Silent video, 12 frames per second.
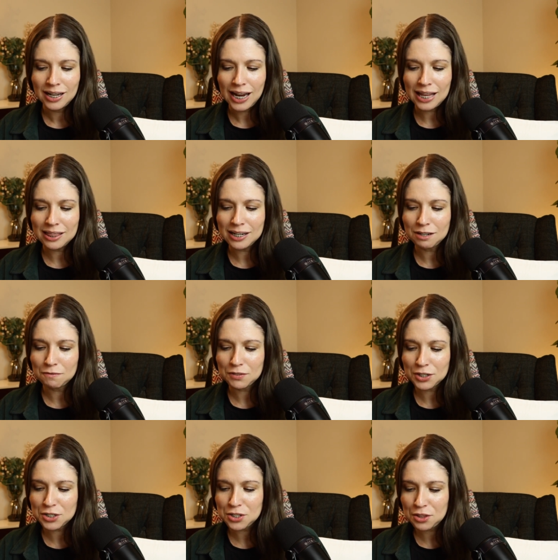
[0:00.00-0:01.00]
And then in
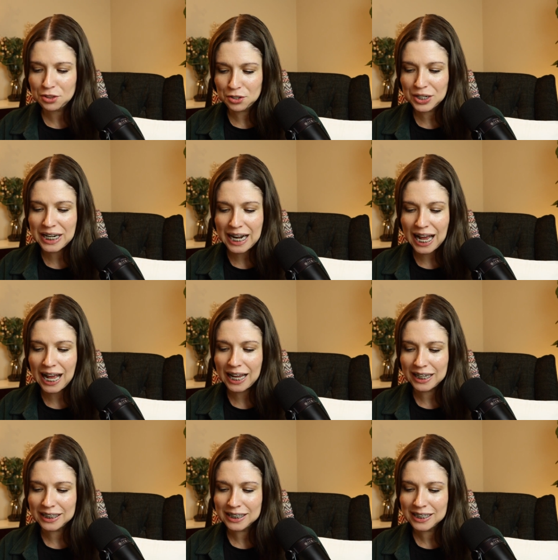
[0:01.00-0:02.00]
verse
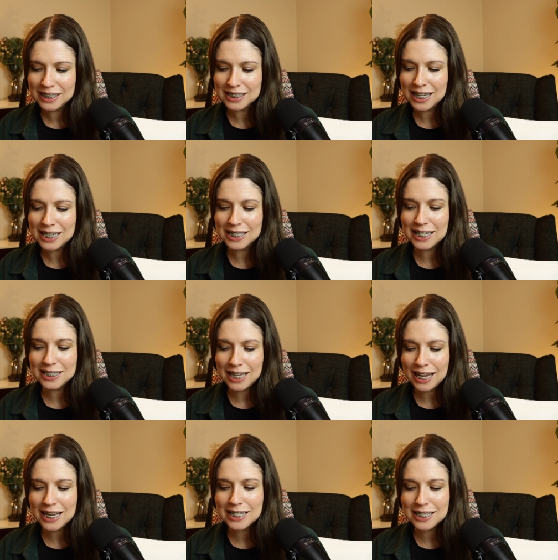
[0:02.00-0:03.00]
39, he says, A
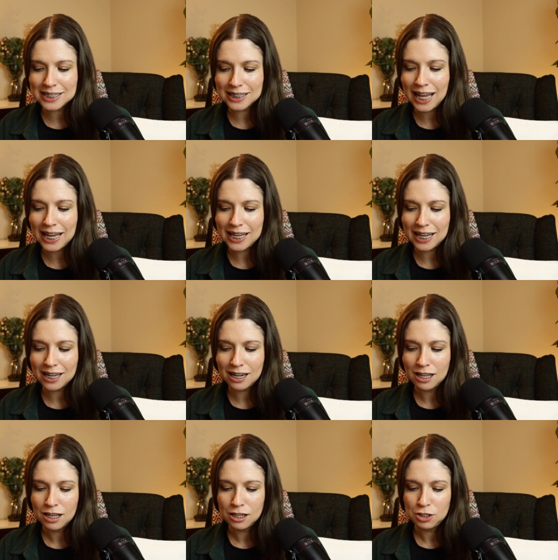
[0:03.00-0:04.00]
second is like it
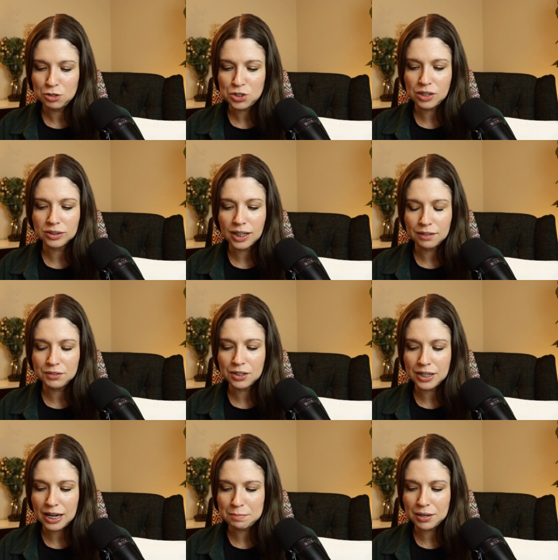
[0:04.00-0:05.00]
you shall love your
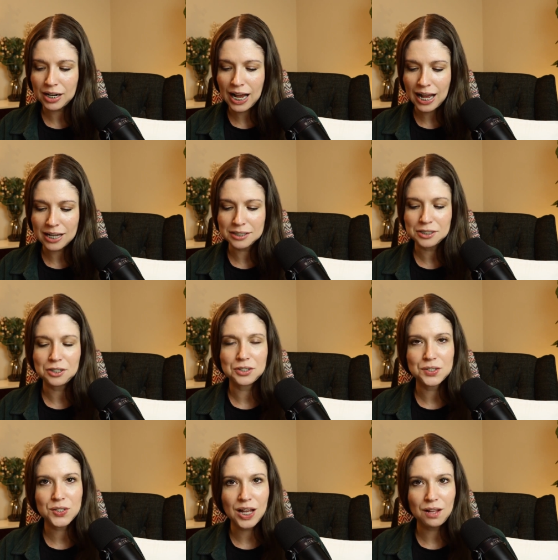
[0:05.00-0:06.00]
neighbor as
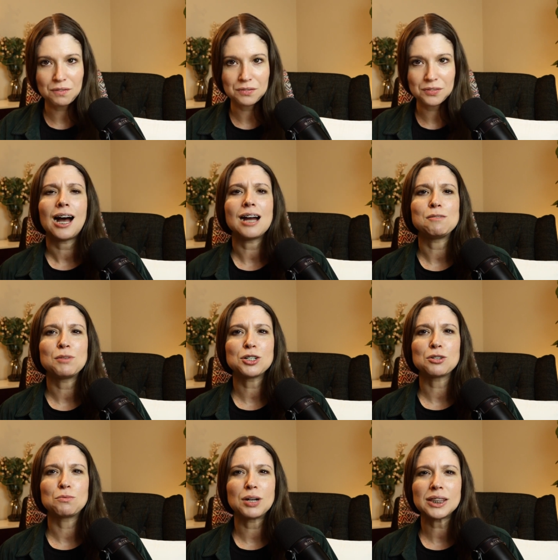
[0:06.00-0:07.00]
yourself. I
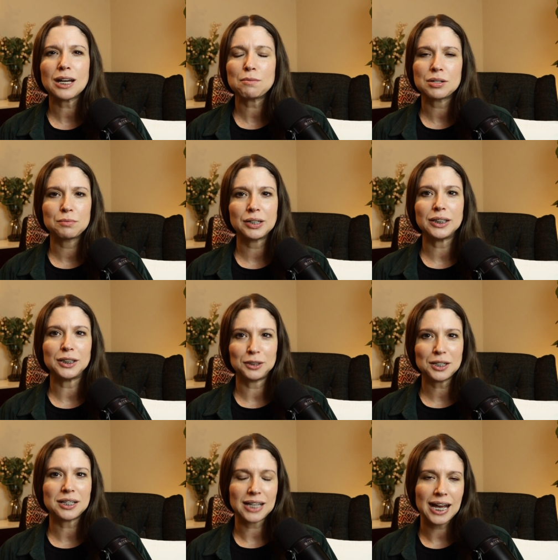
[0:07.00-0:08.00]
wonder what that would really
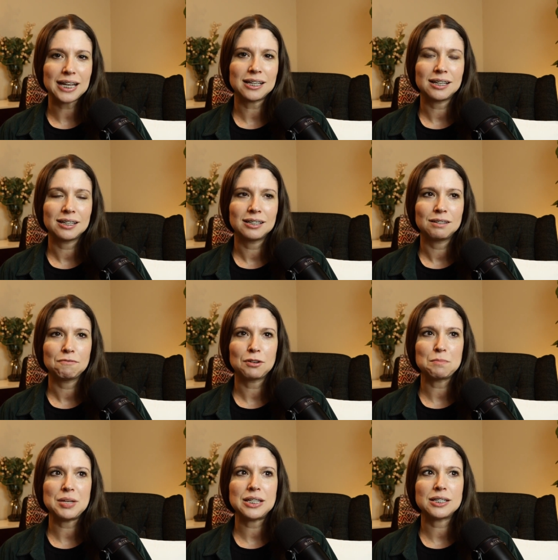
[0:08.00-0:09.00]
look like for
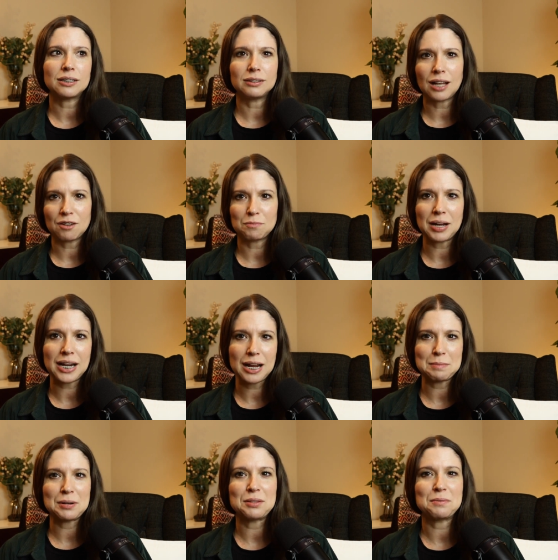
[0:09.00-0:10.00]
me to love my
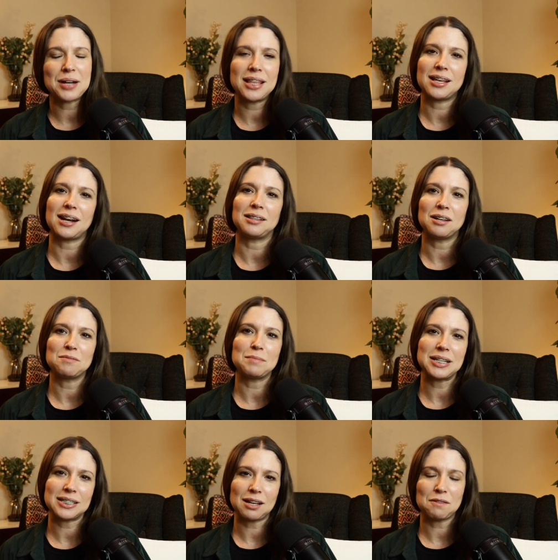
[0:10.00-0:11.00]
neighbor the way that I love
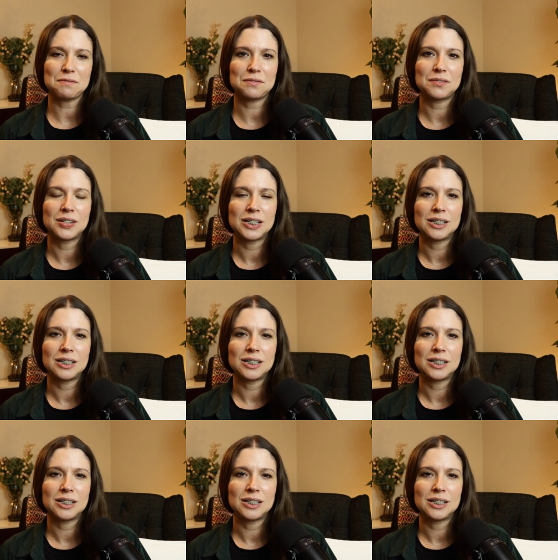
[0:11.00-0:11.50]
myself.